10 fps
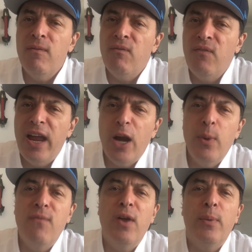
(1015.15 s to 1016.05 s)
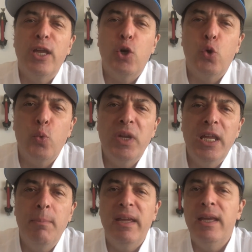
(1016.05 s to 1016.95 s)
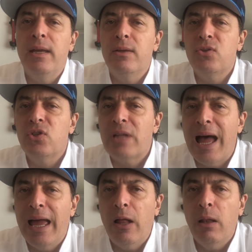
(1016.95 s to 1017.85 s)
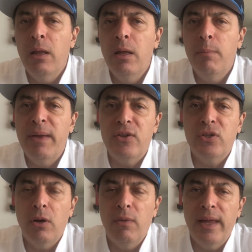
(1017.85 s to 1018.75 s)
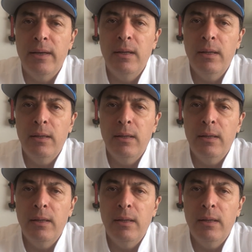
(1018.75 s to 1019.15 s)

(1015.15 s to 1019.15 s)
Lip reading: very, very creamy style pesto, then